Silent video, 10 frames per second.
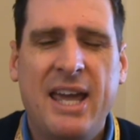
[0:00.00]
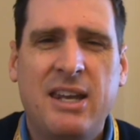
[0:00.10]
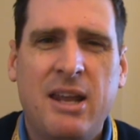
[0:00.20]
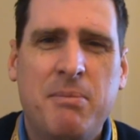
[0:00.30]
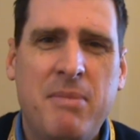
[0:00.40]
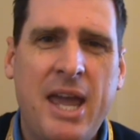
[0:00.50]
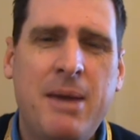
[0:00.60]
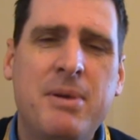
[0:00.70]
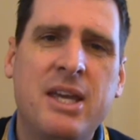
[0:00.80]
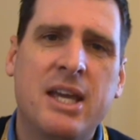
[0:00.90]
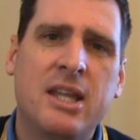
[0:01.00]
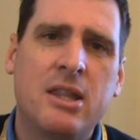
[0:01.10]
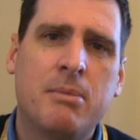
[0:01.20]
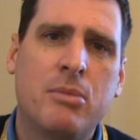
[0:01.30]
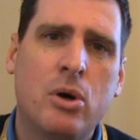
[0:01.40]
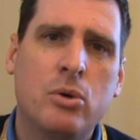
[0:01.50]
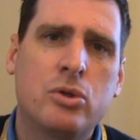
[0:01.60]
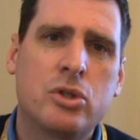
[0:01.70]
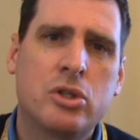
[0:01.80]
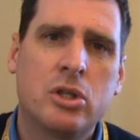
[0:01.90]
and, and maybe in the
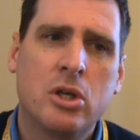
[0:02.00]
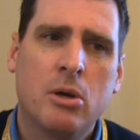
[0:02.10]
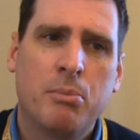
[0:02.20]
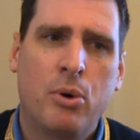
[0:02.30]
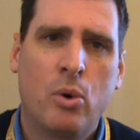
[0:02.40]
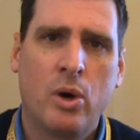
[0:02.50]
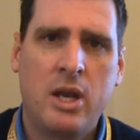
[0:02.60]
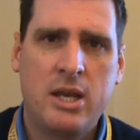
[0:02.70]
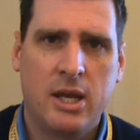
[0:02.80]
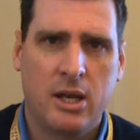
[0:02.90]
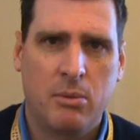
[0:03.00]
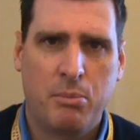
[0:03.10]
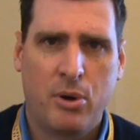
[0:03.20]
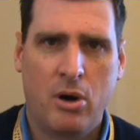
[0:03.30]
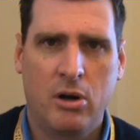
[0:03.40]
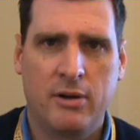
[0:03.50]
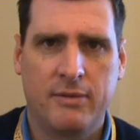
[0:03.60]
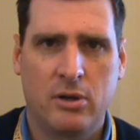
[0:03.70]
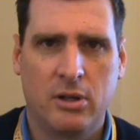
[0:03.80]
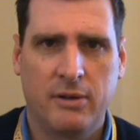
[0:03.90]
most poignant part
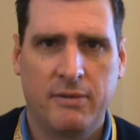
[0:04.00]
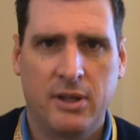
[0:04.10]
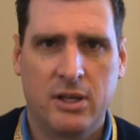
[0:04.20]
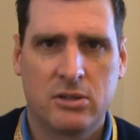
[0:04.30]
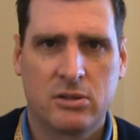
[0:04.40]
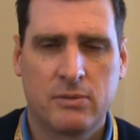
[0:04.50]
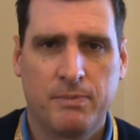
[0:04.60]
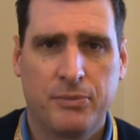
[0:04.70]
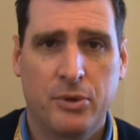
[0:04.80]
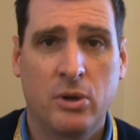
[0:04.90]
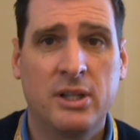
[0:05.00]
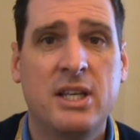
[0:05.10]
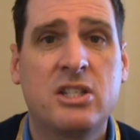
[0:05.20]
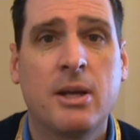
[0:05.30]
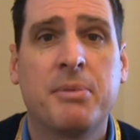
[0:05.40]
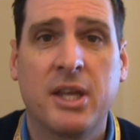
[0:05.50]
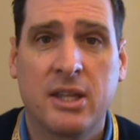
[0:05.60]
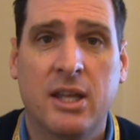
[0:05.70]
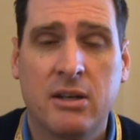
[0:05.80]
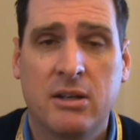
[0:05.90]
of all of this, or at least
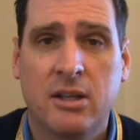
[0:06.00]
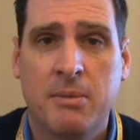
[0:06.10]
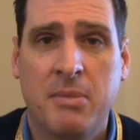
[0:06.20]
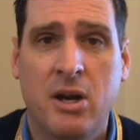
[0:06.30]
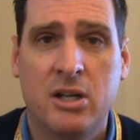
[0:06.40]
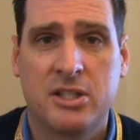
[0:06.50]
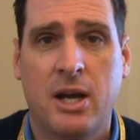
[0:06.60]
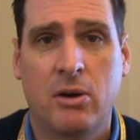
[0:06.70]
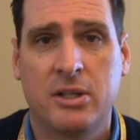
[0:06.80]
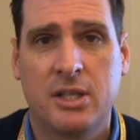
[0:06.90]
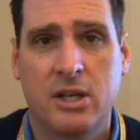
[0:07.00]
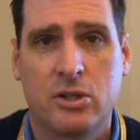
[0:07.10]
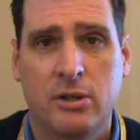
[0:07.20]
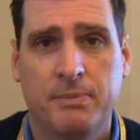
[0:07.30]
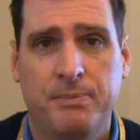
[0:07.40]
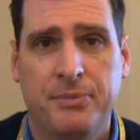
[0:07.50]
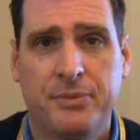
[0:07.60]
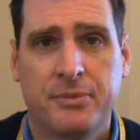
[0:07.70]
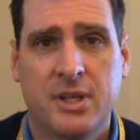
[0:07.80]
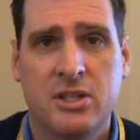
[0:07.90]
something that, that merits our attention,
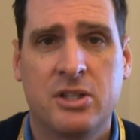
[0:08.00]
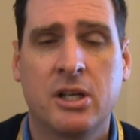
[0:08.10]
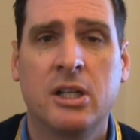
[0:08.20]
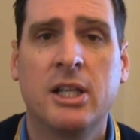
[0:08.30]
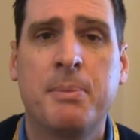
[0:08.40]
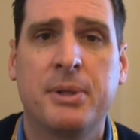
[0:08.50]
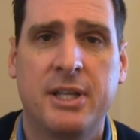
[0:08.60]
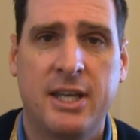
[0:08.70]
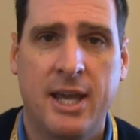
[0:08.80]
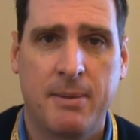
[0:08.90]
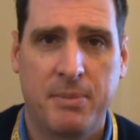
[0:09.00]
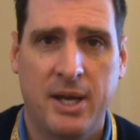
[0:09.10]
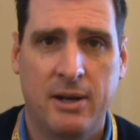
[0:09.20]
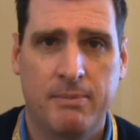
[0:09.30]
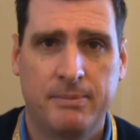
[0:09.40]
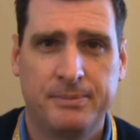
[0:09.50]
is the Gallipoli campaign,